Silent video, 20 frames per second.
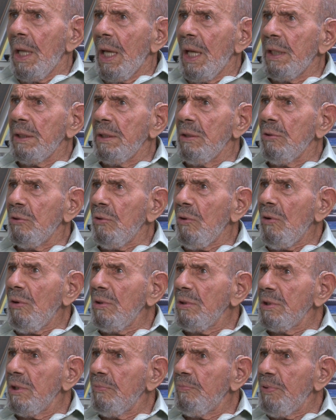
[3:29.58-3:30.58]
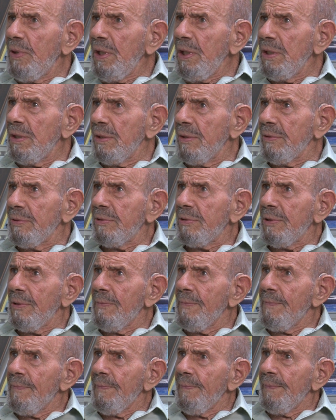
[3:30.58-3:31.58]
And it all depends
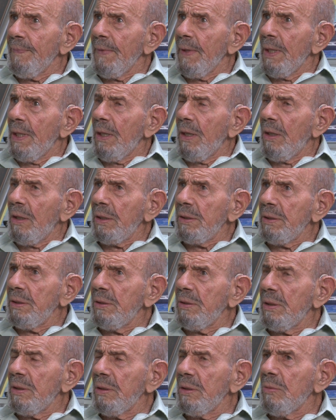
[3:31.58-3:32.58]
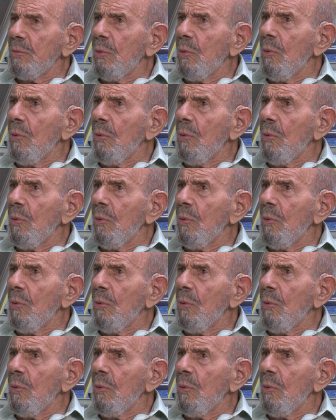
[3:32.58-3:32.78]
on